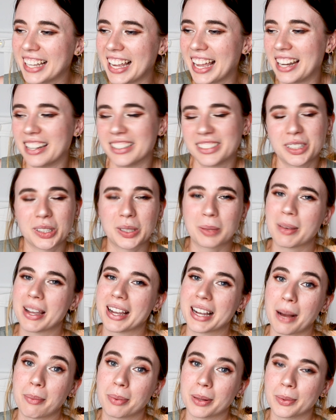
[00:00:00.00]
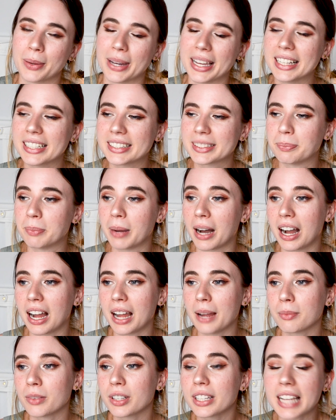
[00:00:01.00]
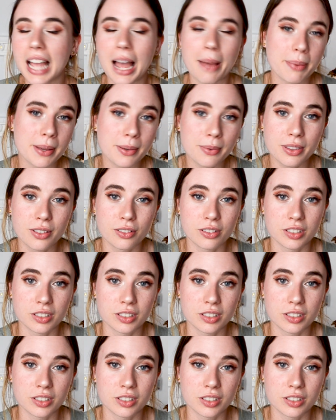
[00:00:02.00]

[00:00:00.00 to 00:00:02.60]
and it took me a couple of weeks, but I'm really happy with the